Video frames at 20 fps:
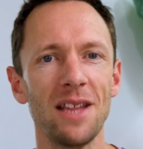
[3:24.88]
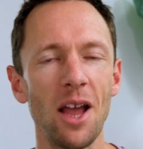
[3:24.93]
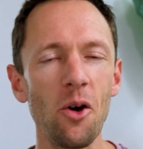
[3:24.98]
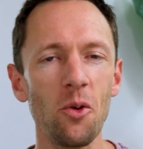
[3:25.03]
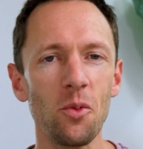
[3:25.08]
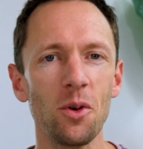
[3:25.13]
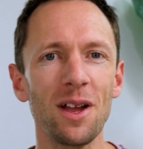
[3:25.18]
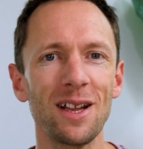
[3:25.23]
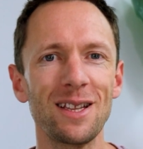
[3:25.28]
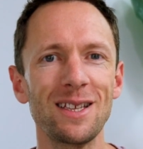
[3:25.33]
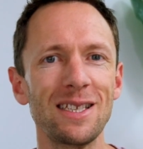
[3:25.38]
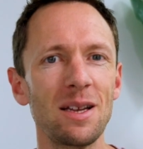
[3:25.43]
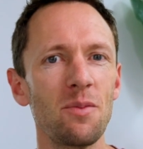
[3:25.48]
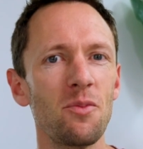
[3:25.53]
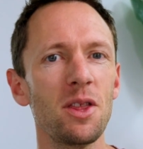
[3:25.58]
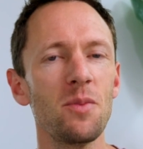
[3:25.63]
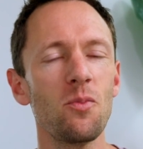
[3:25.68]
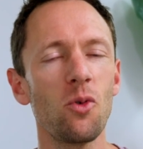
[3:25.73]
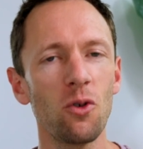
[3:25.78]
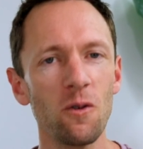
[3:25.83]
Now, we'll get to some
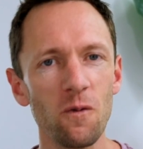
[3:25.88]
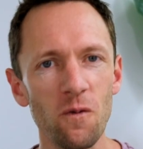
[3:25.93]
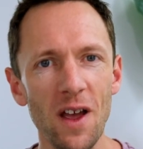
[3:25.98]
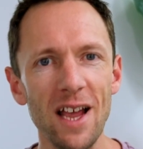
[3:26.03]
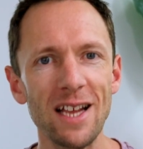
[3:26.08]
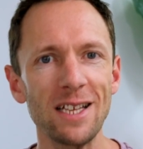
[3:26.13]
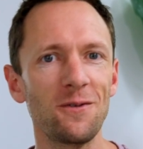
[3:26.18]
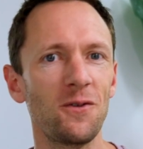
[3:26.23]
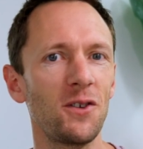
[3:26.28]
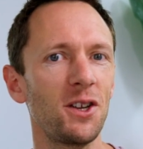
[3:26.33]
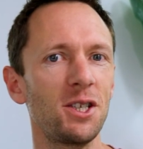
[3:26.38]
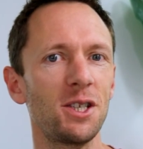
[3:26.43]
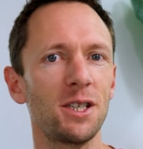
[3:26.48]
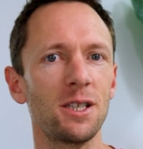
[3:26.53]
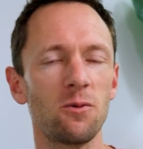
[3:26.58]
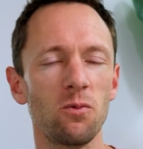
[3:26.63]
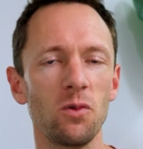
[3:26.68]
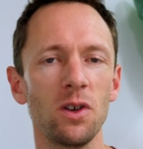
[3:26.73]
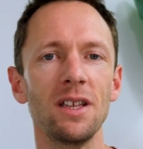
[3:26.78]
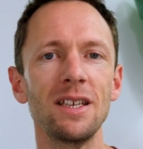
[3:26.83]
of the more advanced
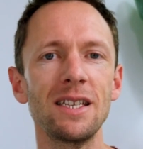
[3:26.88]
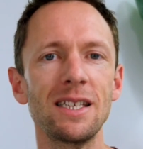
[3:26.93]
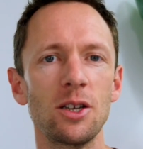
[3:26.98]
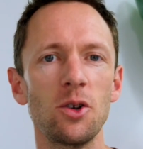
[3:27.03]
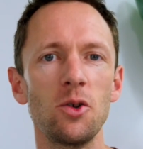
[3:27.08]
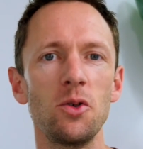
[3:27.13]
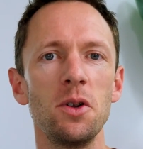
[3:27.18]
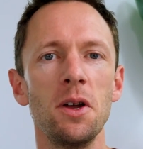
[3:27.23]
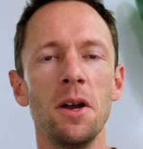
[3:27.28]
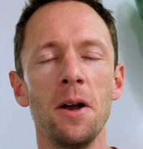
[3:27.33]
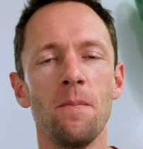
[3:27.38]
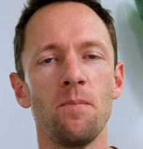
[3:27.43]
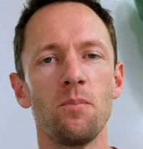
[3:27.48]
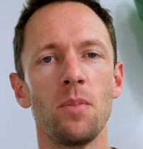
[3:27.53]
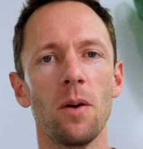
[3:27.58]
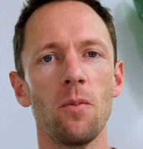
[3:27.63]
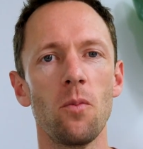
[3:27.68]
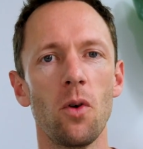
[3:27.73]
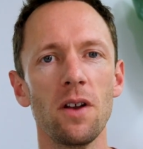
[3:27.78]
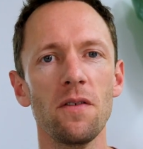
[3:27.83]
features really soon,
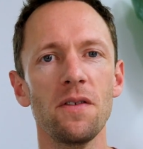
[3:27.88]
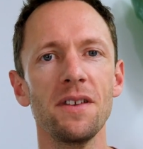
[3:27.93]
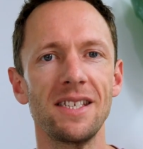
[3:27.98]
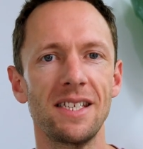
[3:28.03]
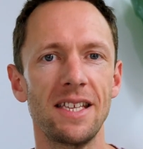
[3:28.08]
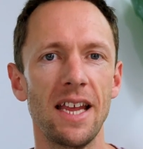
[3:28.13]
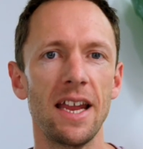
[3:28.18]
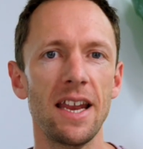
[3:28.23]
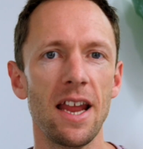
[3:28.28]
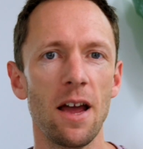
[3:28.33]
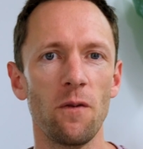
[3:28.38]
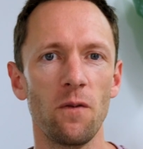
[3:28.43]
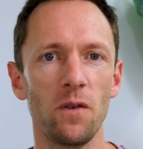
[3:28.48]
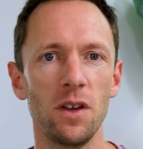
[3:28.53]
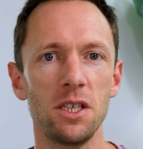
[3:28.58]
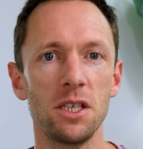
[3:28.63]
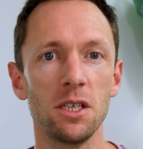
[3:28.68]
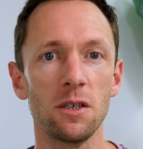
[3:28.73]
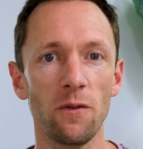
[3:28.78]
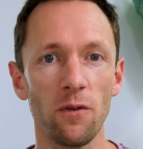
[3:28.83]
but one of the standout
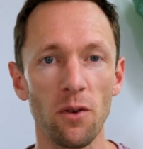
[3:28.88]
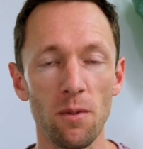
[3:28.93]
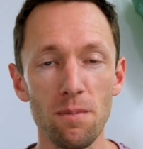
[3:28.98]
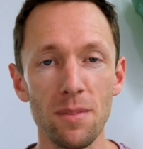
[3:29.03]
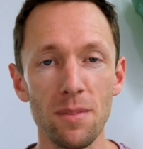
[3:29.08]
features for